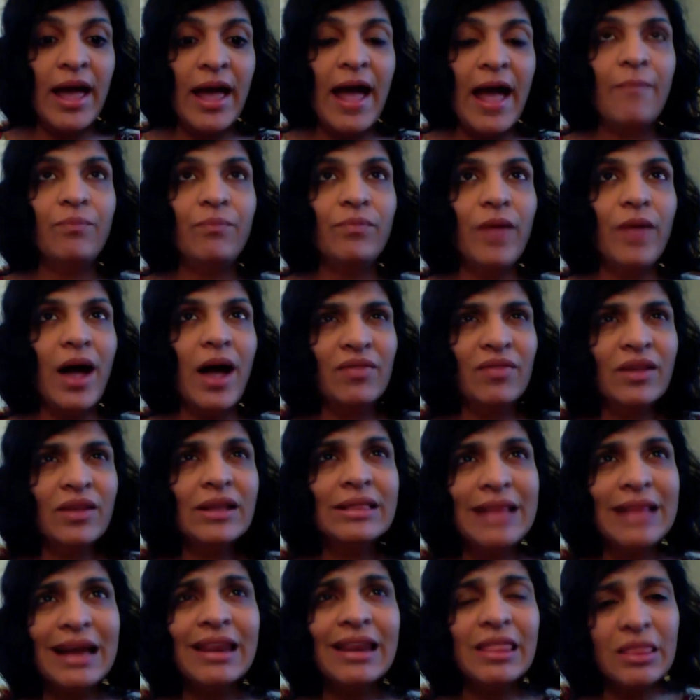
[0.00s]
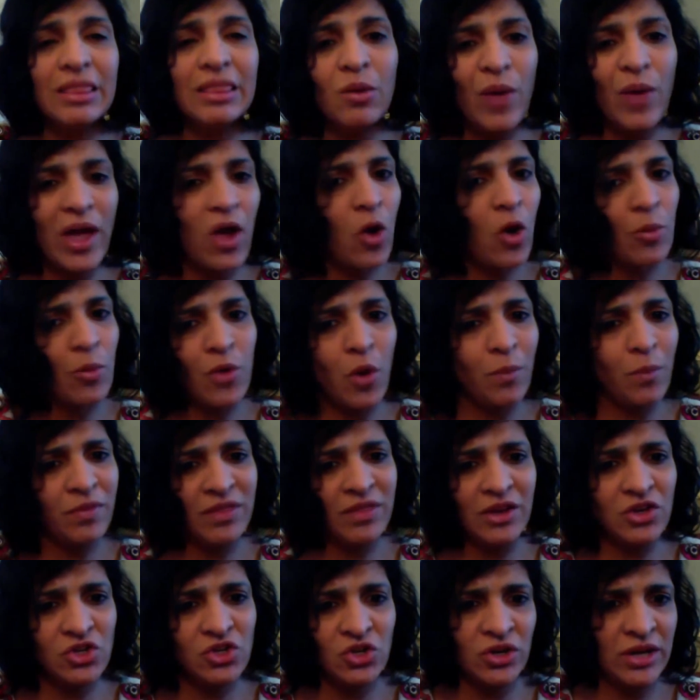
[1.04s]
And I think that's the way
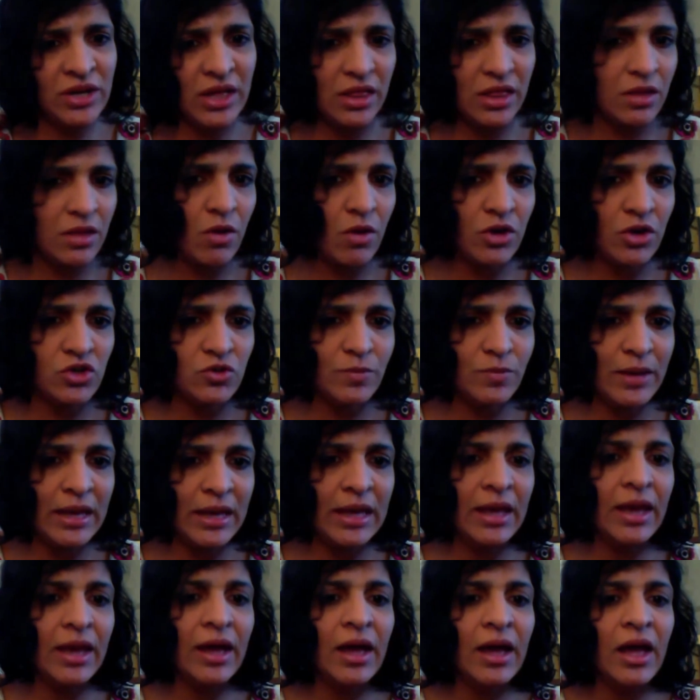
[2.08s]
homeopathic journey is going to be.